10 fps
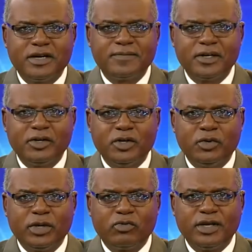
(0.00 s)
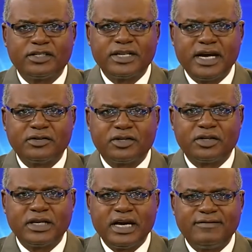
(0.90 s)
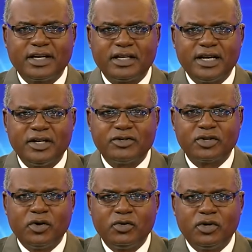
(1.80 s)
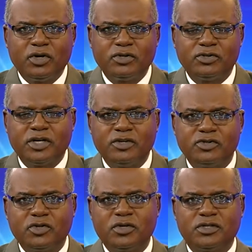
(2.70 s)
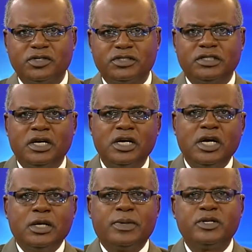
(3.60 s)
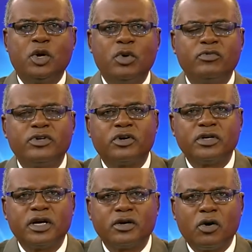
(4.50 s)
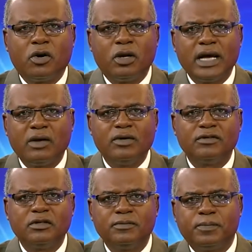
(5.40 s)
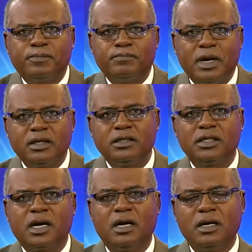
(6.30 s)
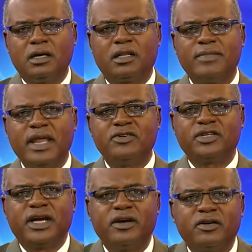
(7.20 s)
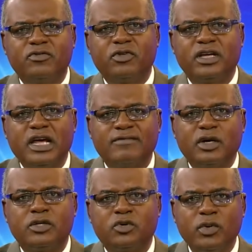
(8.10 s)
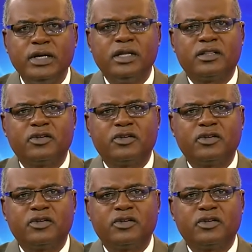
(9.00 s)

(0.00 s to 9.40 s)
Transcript: something new. We reached out to the advocate and its owner, John Georges, but no one returned our call. However, Martha Carr, the managing editor for the Advocate, tweeted